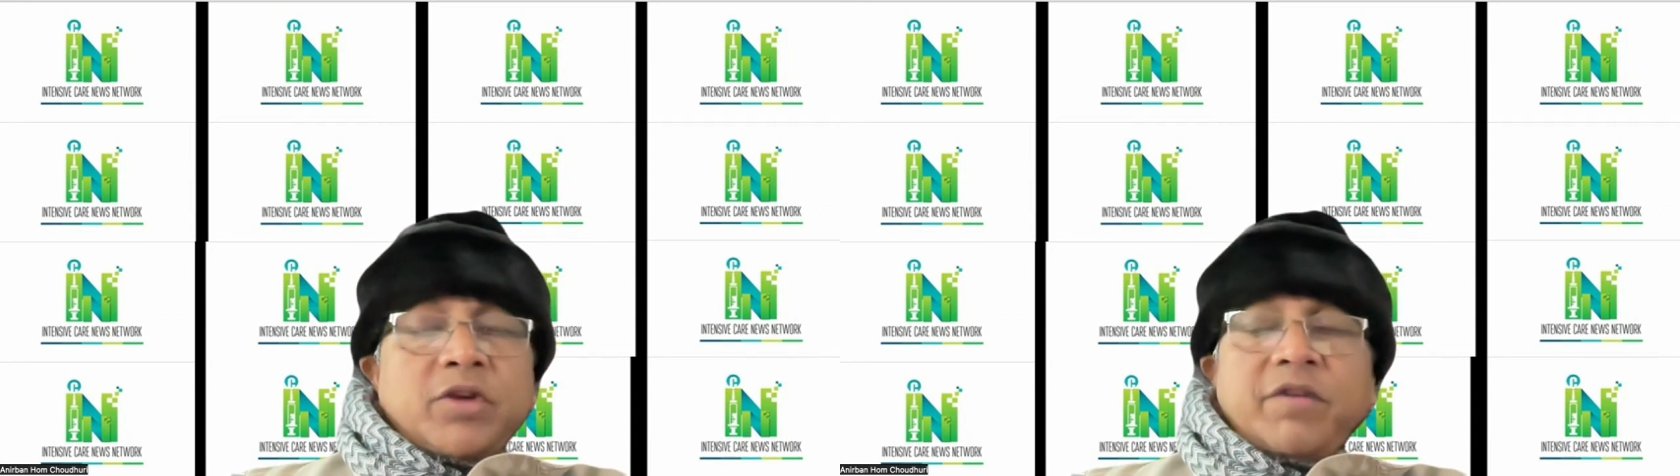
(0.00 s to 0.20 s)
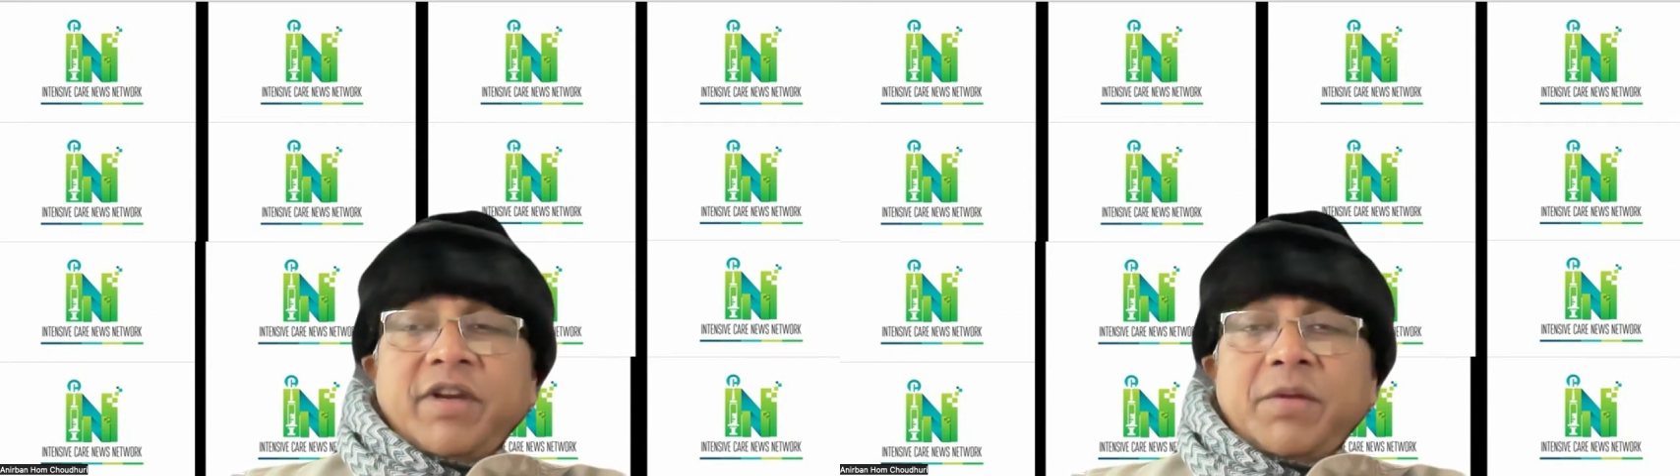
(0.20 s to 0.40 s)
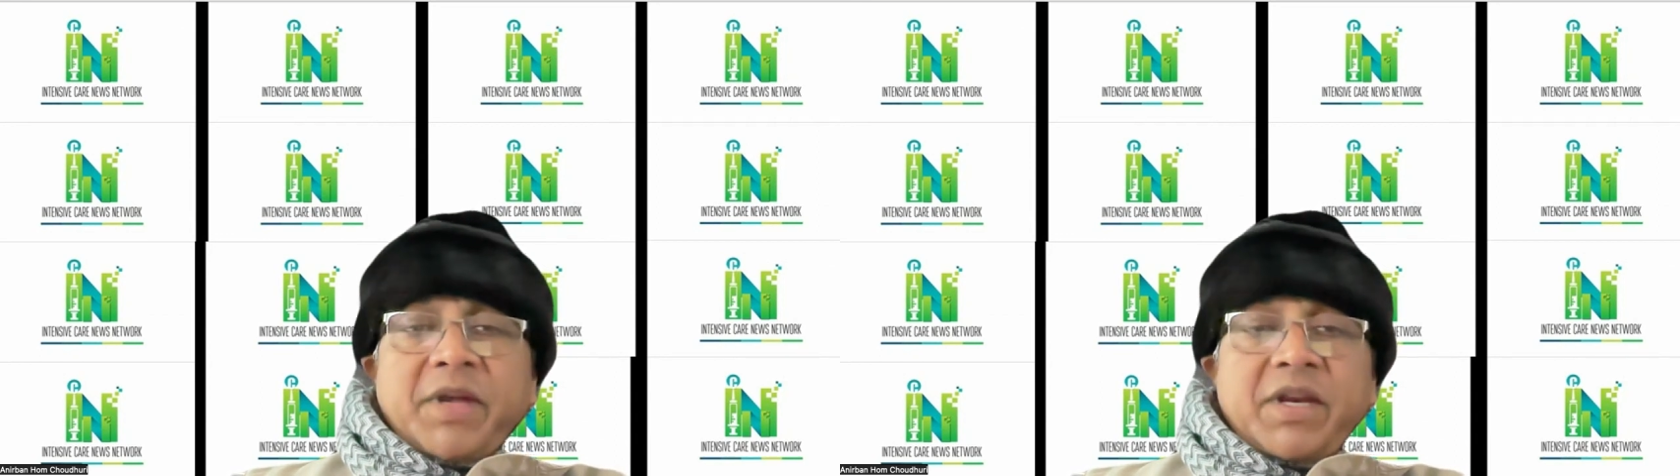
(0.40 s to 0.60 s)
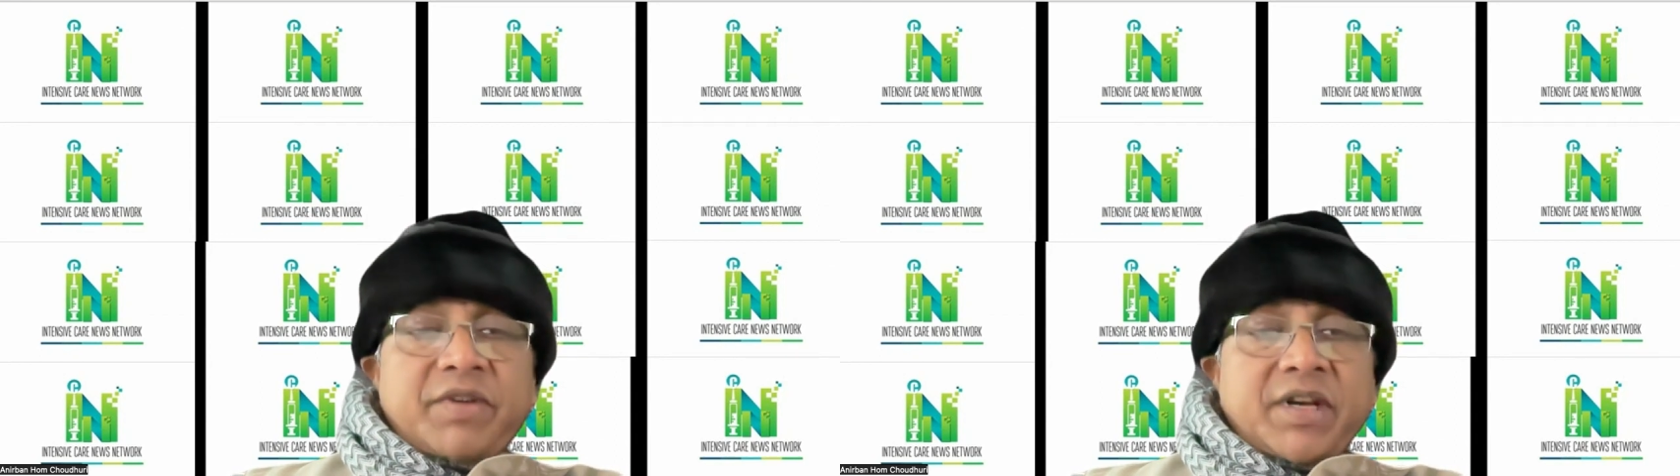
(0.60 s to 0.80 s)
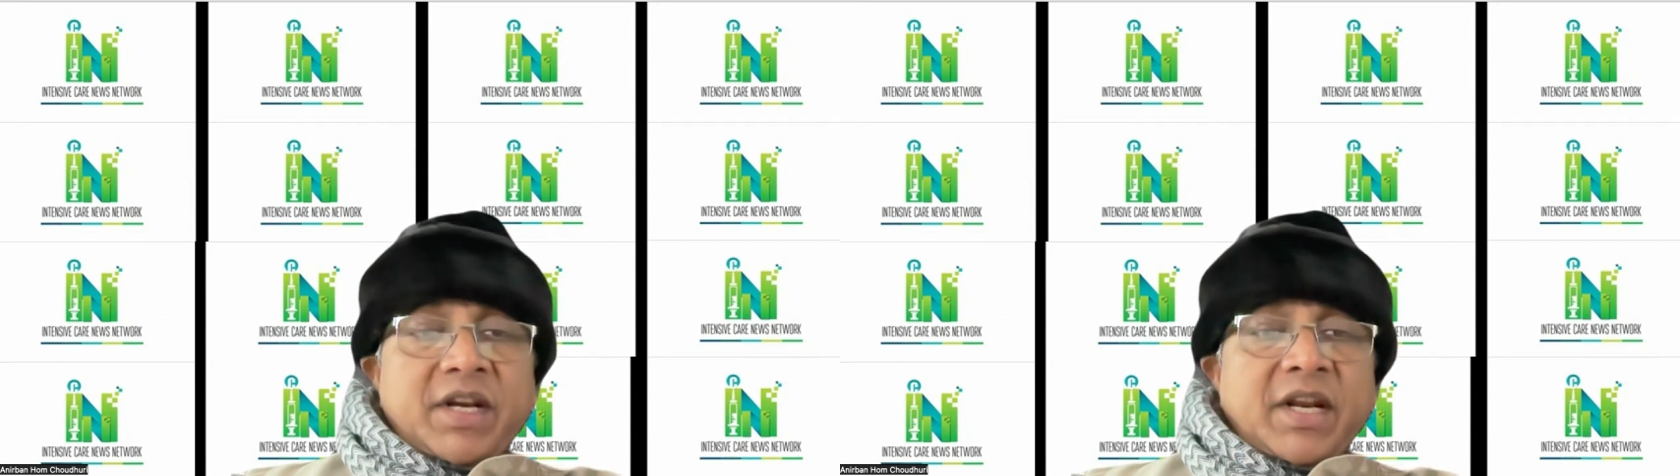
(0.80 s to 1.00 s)
to give any
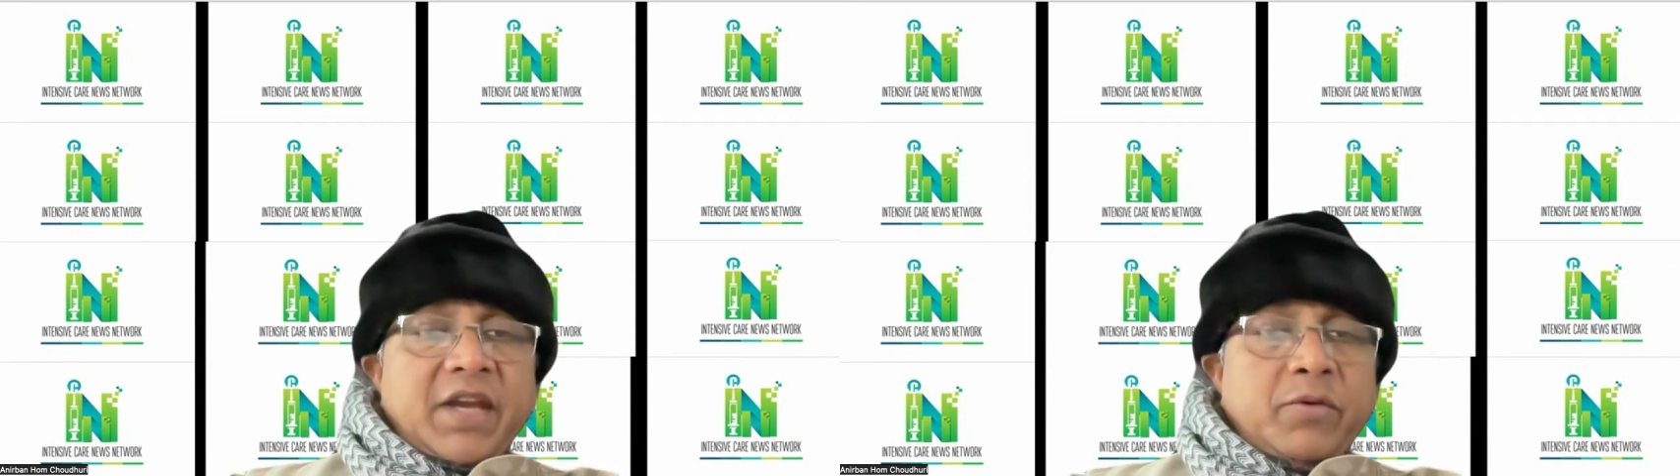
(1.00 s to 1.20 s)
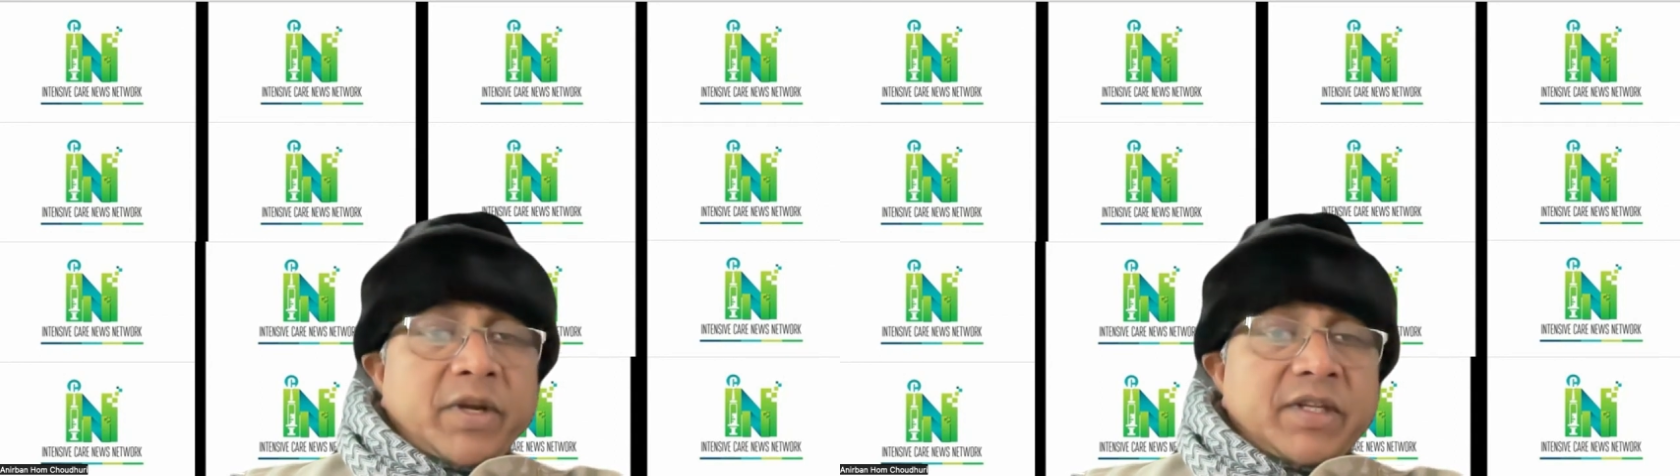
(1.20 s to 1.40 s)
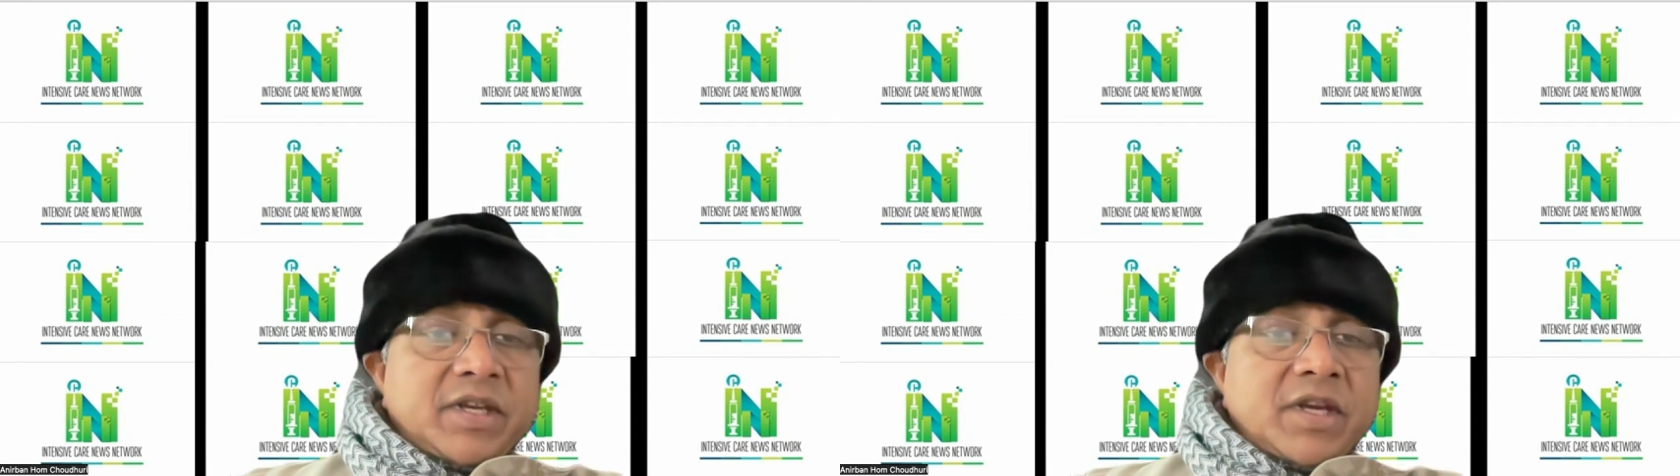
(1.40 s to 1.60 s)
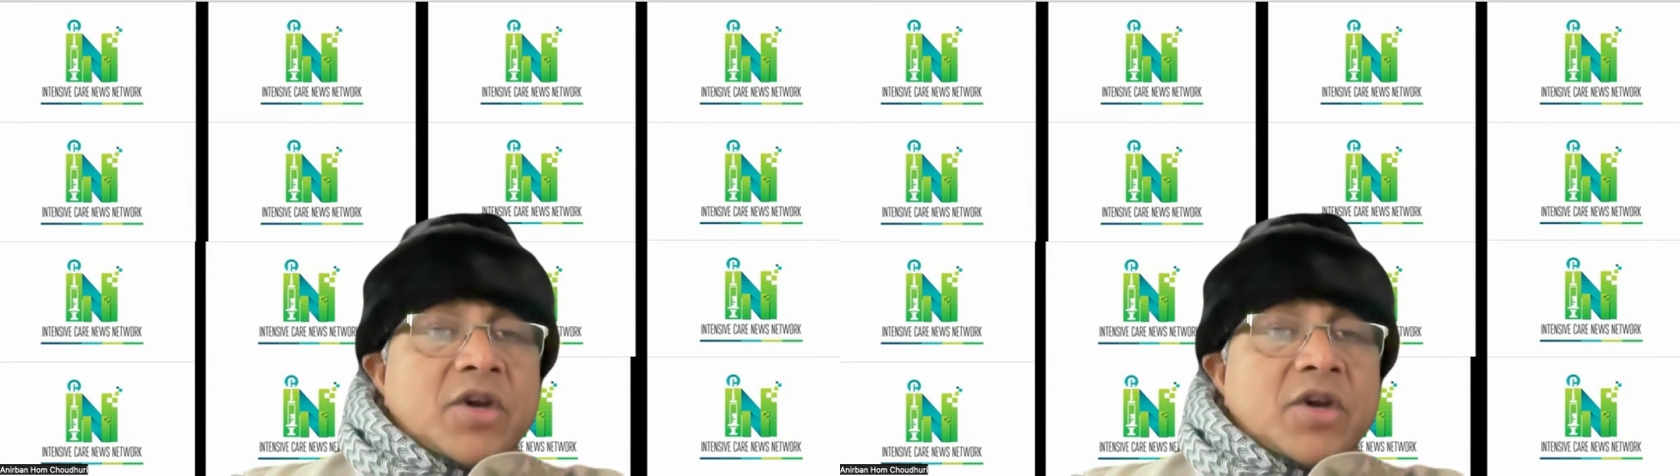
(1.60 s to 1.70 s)
benefit, and likewise.